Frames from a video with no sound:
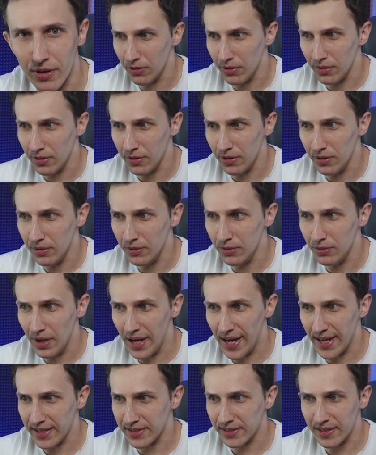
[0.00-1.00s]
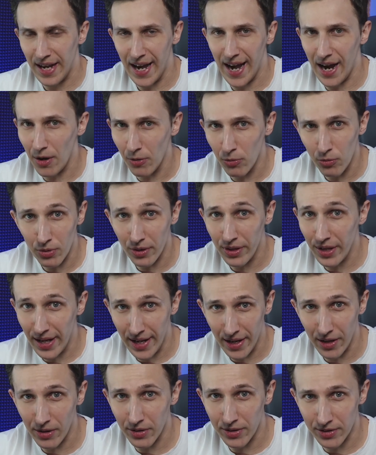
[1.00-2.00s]
You ask how the
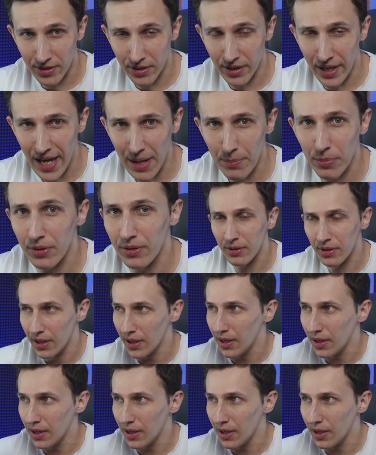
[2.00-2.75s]
hell is gonna happen?